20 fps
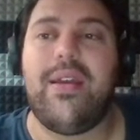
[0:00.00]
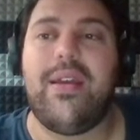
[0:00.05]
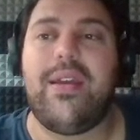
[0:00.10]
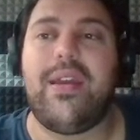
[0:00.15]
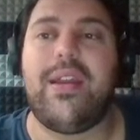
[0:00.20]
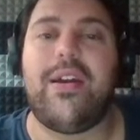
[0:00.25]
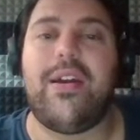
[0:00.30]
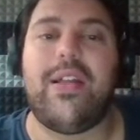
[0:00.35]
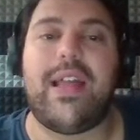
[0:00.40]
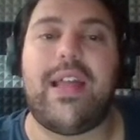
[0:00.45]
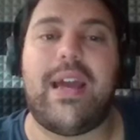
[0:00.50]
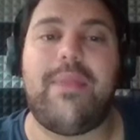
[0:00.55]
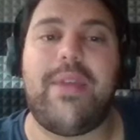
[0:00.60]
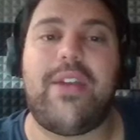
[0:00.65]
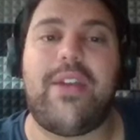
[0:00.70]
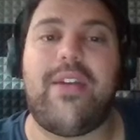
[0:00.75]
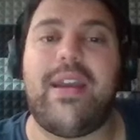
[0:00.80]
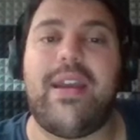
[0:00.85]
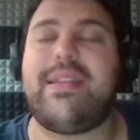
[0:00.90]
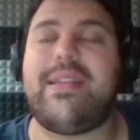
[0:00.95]
That'd be
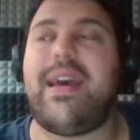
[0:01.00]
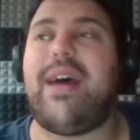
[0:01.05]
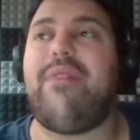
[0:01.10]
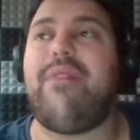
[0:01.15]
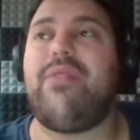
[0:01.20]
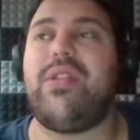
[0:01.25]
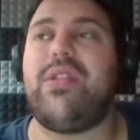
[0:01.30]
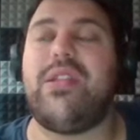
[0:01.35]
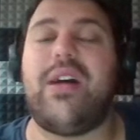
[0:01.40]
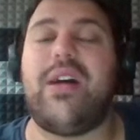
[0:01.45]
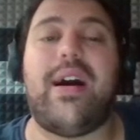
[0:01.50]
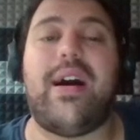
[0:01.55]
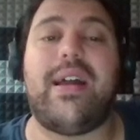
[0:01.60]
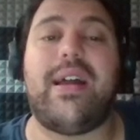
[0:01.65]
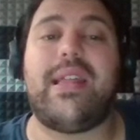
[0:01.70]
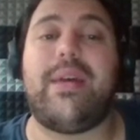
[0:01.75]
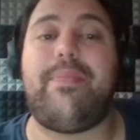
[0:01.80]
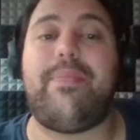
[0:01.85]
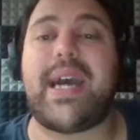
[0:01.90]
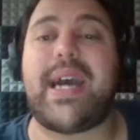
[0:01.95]
great to have a law
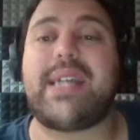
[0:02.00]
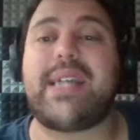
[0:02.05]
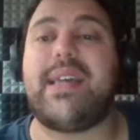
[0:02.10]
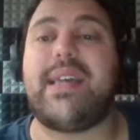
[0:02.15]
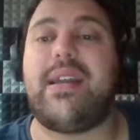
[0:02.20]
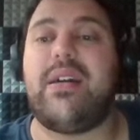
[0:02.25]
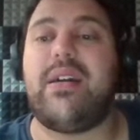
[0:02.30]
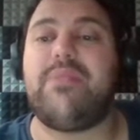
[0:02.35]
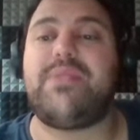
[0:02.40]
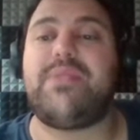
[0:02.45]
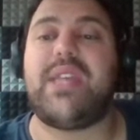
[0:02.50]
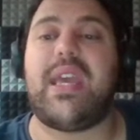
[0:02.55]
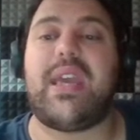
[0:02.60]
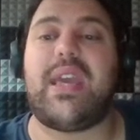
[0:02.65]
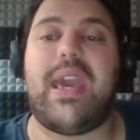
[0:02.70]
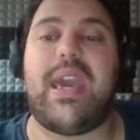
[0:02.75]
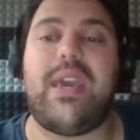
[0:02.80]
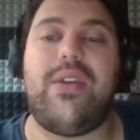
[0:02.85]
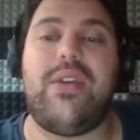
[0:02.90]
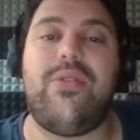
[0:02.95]
that backs that up saying,
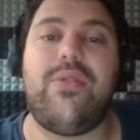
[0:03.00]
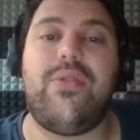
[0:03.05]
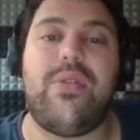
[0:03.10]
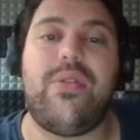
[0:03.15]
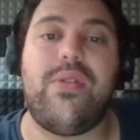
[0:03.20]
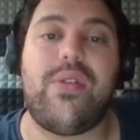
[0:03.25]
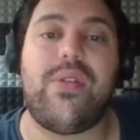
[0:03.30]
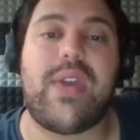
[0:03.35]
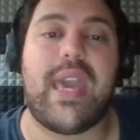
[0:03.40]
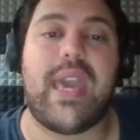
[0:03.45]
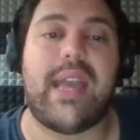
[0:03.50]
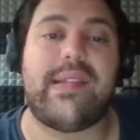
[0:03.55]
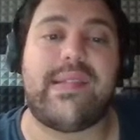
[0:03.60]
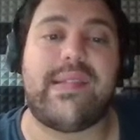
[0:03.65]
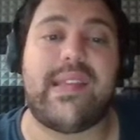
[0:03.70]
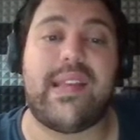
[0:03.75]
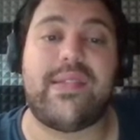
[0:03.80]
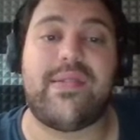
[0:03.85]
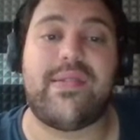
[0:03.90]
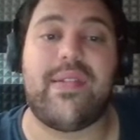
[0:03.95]
hey, you can't
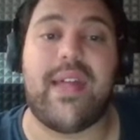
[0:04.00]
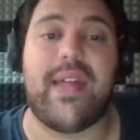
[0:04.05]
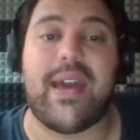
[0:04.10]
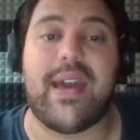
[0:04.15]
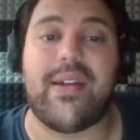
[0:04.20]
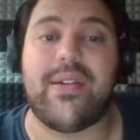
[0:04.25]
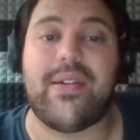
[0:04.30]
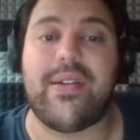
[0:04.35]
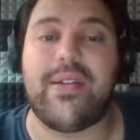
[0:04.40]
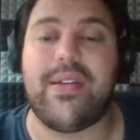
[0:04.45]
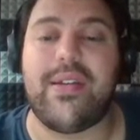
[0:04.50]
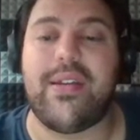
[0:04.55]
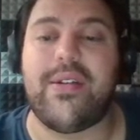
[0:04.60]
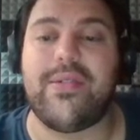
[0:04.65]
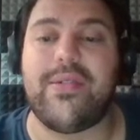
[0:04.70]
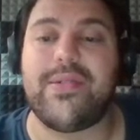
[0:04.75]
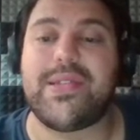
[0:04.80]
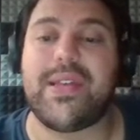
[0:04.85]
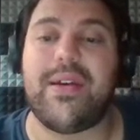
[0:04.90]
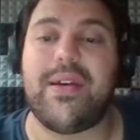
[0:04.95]
censor that or
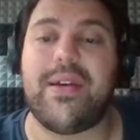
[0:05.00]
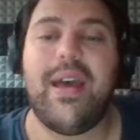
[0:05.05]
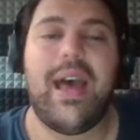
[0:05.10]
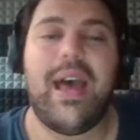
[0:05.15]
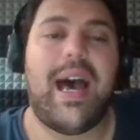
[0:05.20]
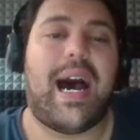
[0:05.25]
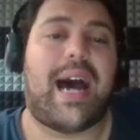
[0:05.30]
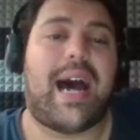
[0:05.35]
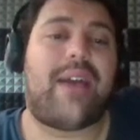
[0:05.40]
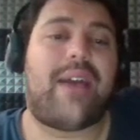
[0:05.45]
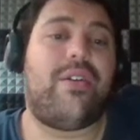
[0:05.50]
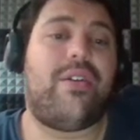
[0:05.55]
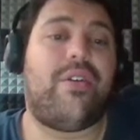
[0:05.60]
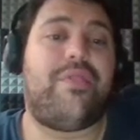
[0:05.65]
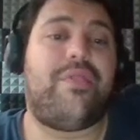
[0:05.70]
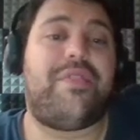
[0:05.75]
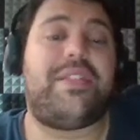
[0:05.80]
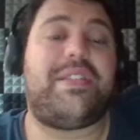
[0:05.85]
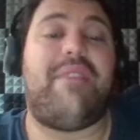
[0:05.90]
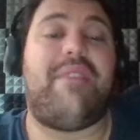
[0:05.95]
so I don't know if
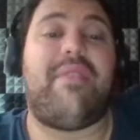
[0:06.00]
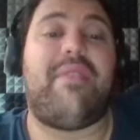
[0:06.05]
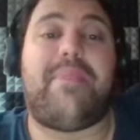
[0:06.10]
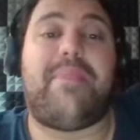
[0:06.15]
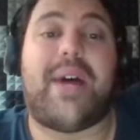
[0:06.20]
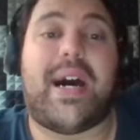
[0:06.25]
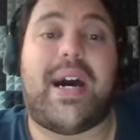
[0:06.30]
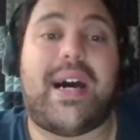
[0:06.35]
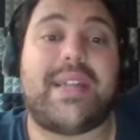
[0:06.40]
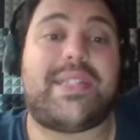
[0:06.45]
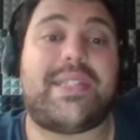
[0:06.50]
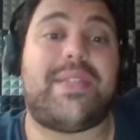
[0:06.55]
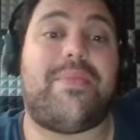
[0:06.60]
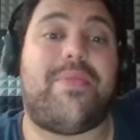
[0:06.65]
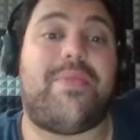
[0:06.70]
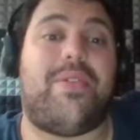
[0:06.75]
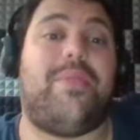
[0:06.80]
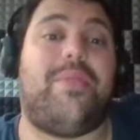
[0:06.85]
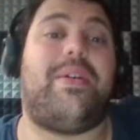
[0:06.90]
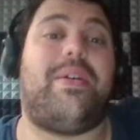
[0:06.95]
it's even
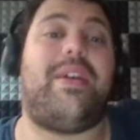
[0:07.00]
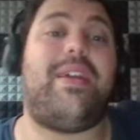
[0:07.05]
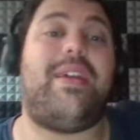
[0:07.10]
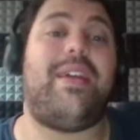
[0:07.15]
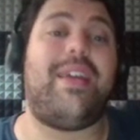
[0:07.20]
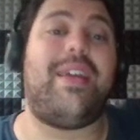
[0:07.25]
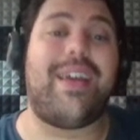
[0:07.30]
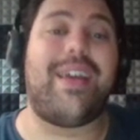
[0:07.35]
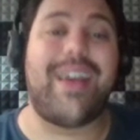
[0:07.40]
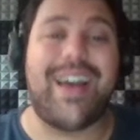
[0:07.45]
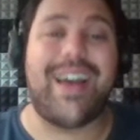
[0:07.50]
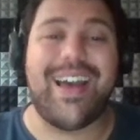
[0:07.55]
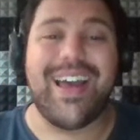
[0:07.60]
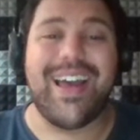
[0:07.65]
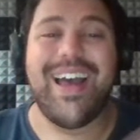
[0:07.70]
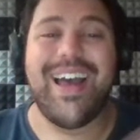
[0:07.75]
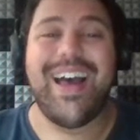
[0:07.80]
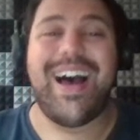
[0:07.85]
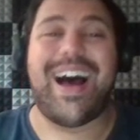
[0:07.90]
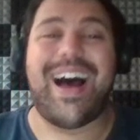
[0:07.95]
possible, but
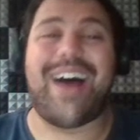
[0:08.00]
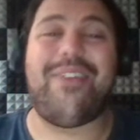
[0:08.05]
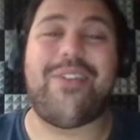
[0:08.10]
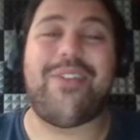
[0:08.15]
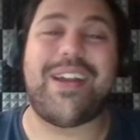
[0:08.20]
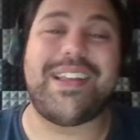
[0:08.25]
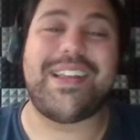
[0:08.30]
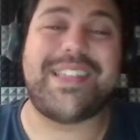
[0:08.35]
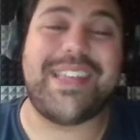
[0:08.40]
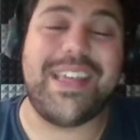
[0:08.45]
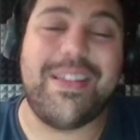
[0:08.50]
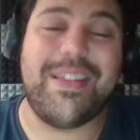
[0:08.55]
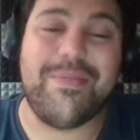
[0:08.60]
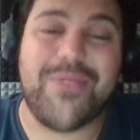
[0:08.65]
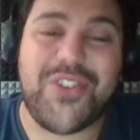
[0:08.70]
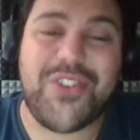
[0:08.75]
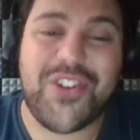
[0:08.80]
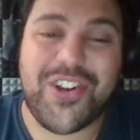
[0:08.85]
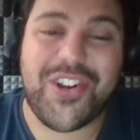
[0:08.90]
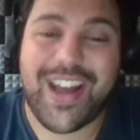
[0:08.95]
I want to see them
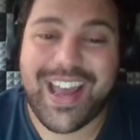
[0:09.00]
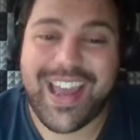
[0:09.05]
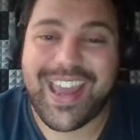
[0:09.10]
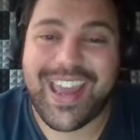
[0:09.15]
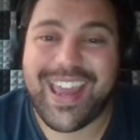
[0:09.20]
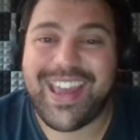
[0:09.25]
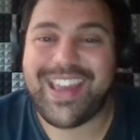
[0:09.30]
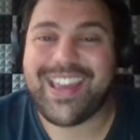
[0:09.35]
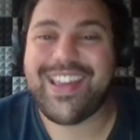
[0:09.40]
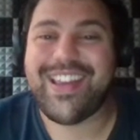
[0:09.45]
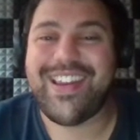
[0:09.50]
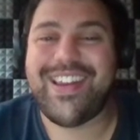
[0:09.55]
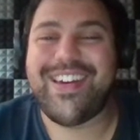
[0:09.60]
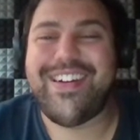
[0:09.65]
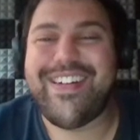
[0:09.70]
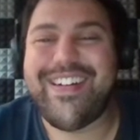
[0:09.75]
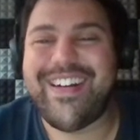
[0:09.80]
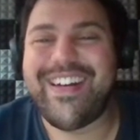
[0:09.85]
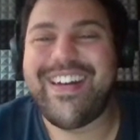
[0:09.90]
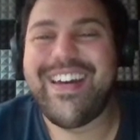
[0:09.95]
try.
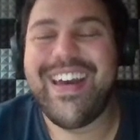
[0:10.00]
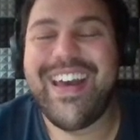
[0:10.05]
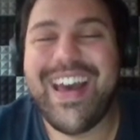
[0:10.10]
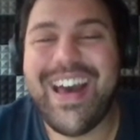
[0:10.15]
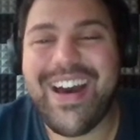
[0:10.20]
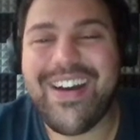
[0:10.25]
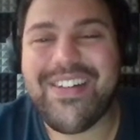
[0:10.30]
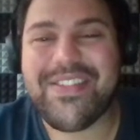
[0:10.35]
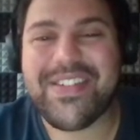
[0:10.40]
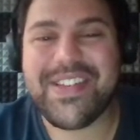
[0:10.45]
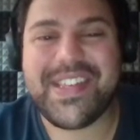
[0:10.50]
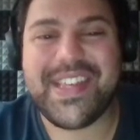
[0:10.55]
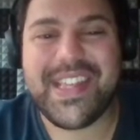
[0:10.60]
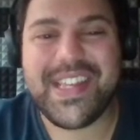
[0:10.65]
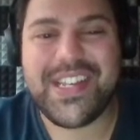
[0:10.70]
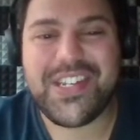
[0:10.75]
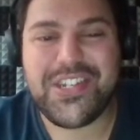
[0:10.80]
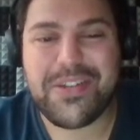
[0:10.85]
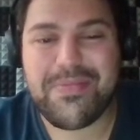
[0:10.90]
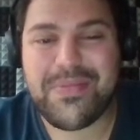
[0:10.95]
I want to see
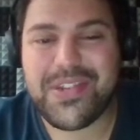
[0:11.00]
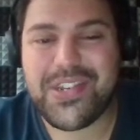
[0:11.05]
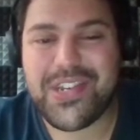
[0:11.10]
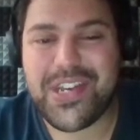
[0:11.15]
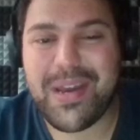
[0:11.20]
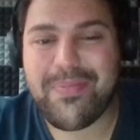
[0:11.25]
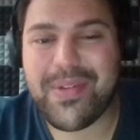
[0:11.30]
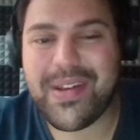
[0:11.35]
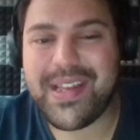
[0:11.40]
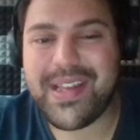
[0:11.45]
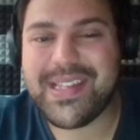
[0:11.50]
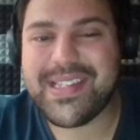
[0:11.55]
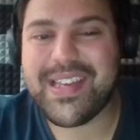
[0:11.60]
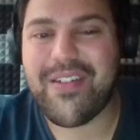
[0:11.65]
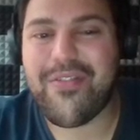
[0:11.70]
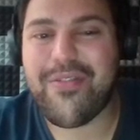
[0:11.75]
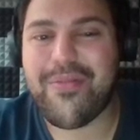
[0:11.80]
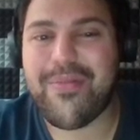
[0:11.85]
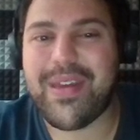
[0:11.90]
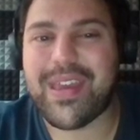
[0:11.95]
the Japanese
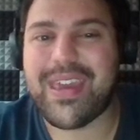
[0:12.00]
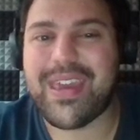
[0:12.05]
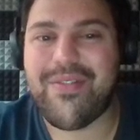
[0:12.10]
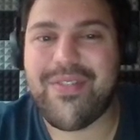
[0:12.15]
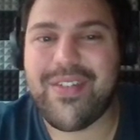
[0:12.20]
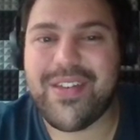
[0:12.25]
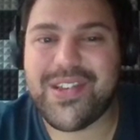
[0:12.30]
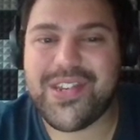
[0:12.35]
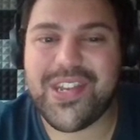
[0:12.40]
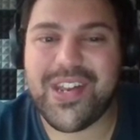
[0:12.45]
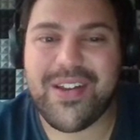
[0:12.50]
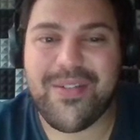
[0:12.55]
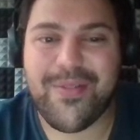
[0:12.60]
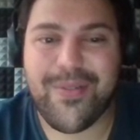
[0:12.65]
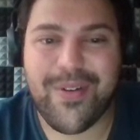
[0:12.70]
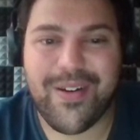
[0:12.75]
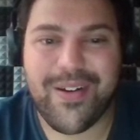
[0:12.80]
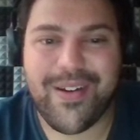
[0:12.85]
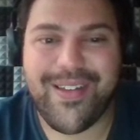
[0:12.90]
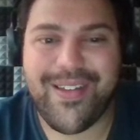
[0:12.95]
government give this shit a
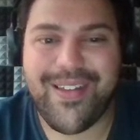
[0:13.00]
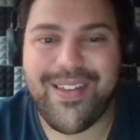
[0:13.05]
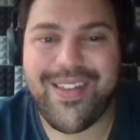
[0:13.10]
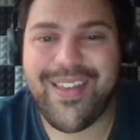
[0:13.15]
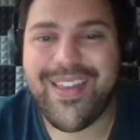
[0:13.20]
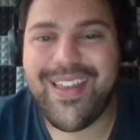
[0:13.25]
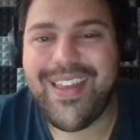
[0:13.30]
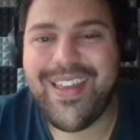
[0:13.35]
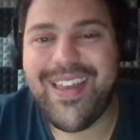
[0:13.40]
whirl.